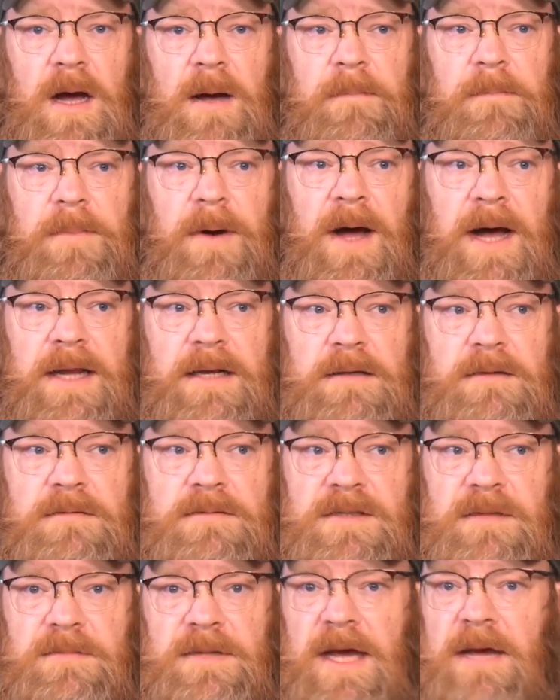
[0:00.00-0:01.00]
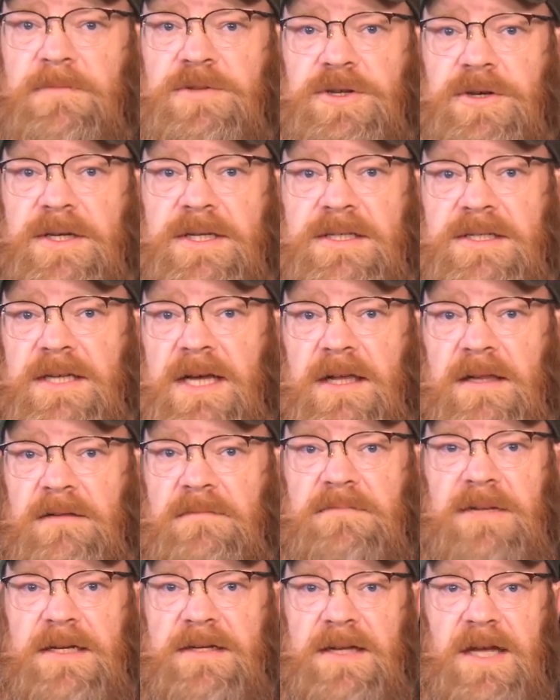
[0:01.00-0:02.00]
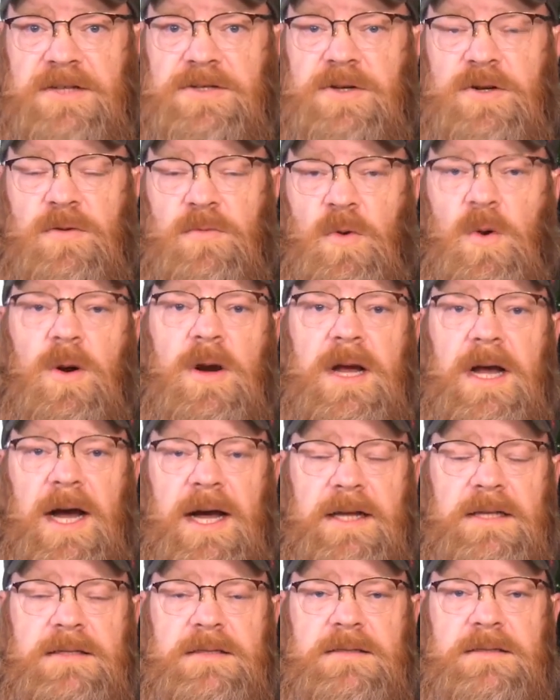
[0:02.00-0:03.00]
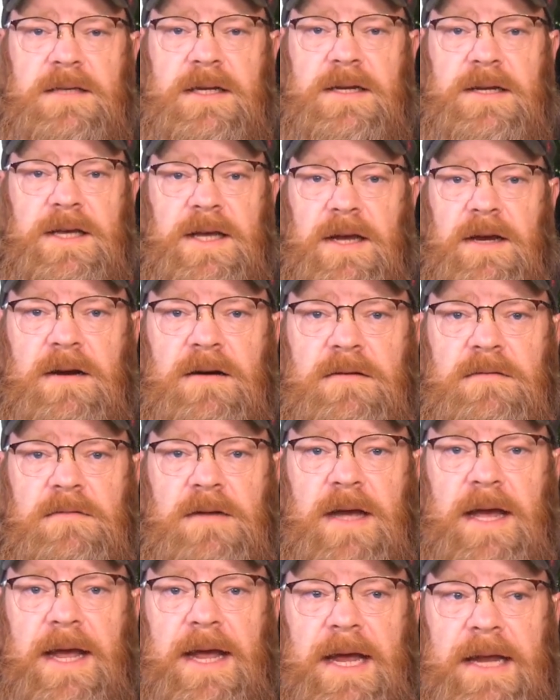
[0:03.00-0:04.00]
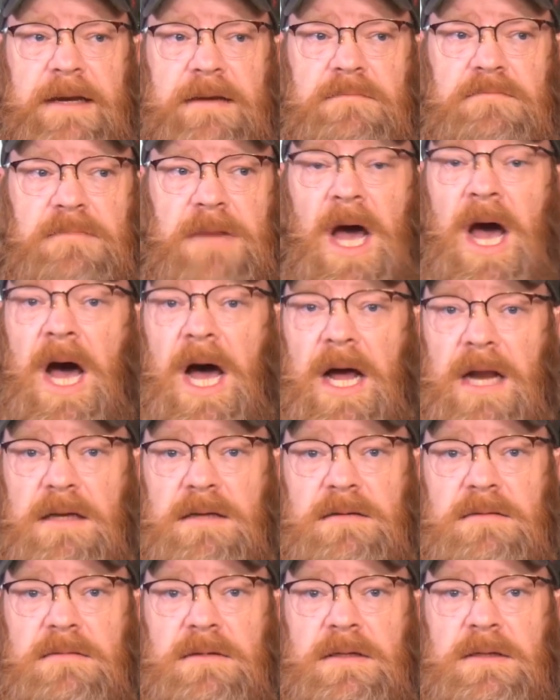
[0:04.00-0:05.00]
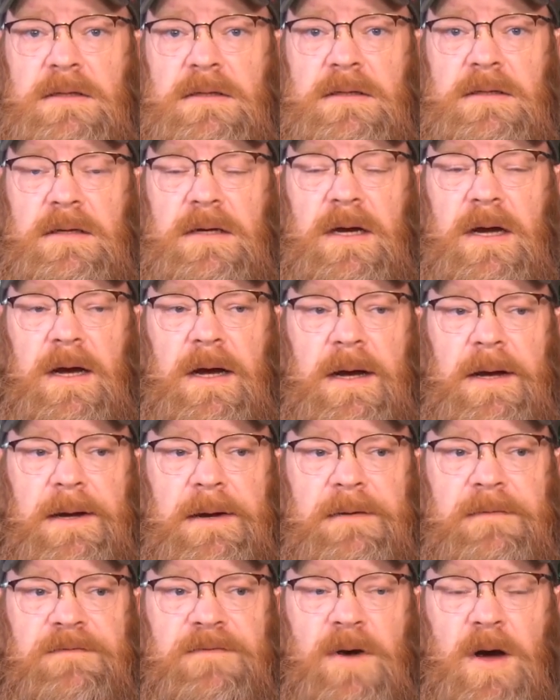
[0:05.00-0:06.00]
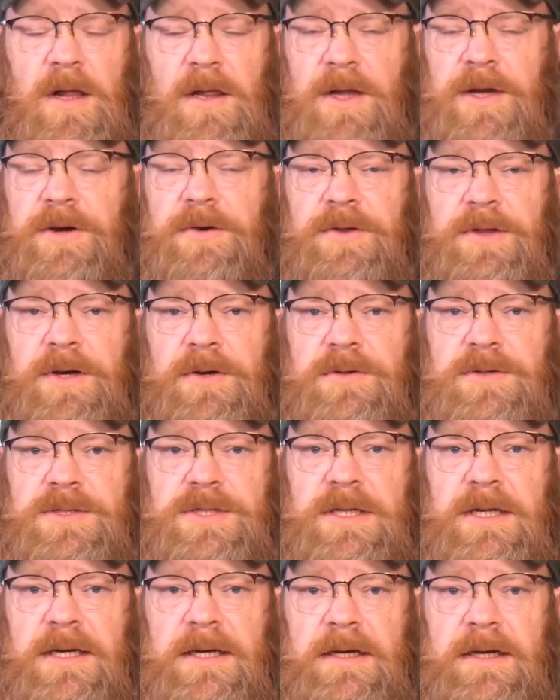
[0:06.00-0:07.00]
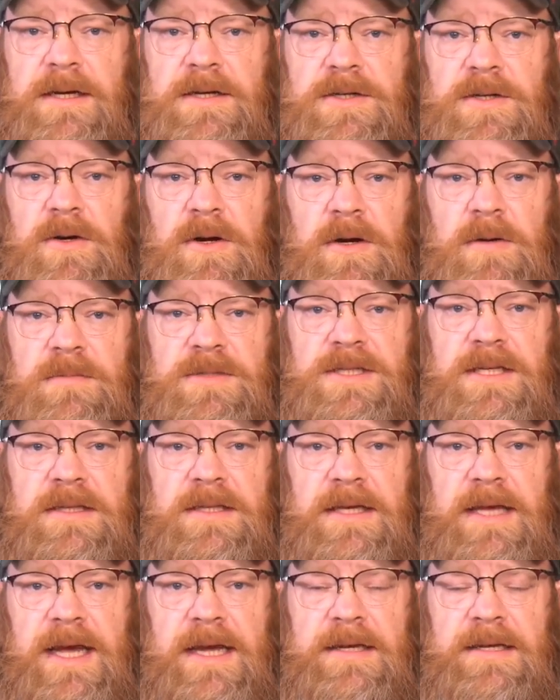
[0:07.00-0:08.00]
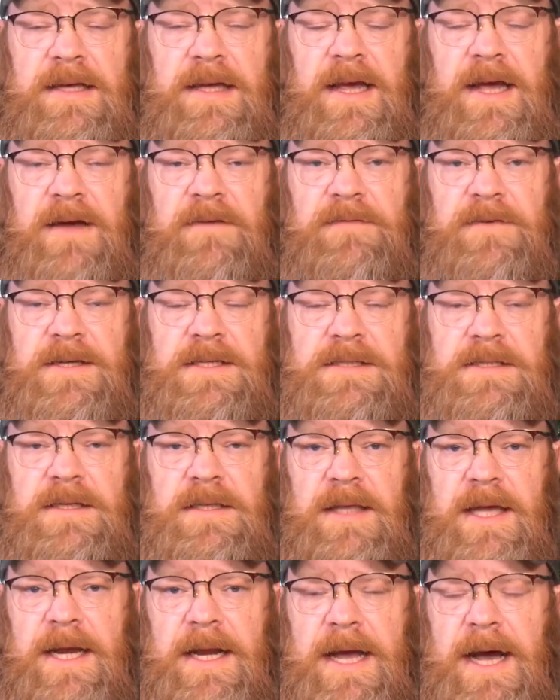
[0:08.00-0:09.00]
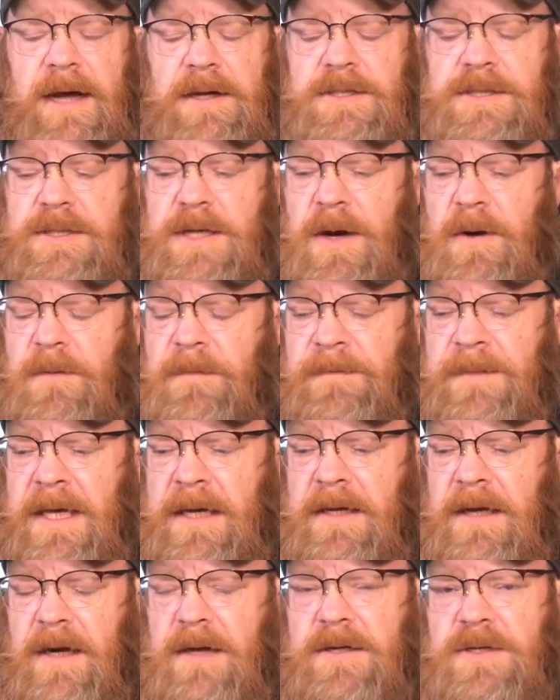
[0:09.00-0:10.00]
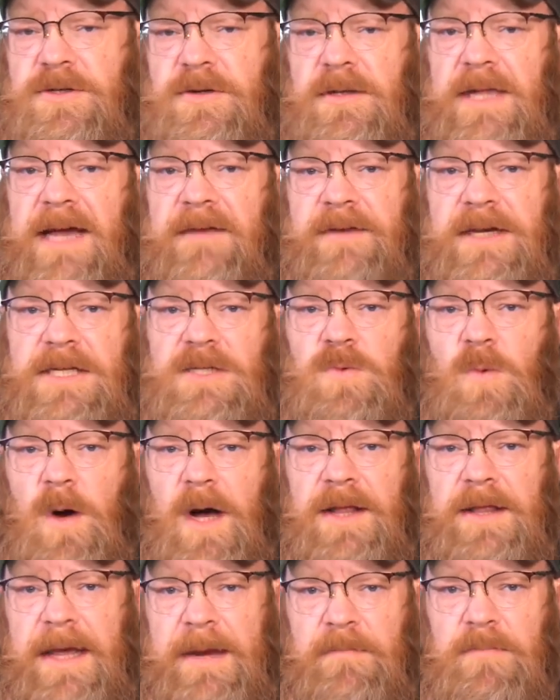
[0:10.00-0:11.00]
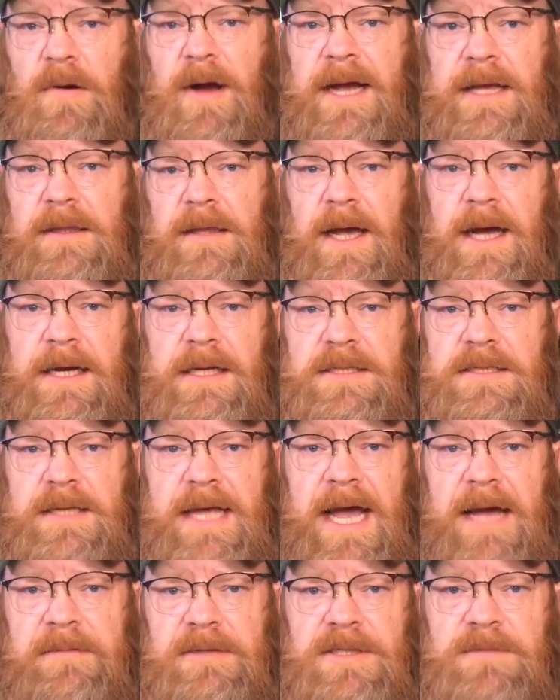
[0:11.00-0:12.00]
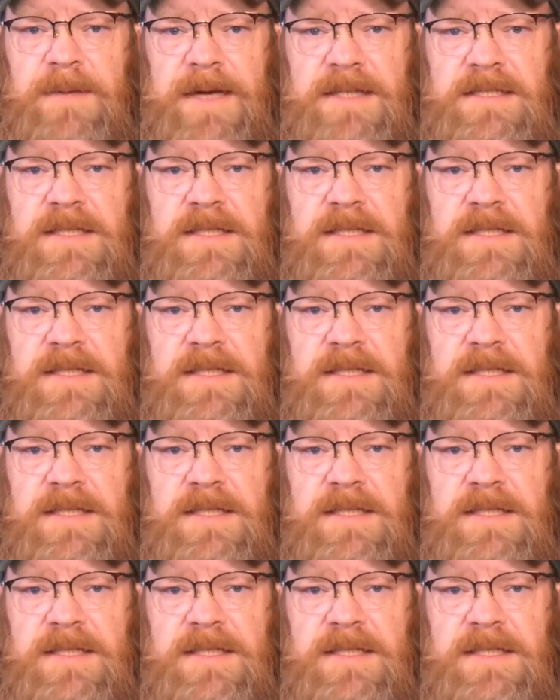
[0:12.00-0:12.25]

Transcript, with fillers: Uh, but sometimes you could sell a dozen or more guns a year and not uh, fall under those uh, terms that the ATF has uh, laid out. So, gun control advocates want a bright line established.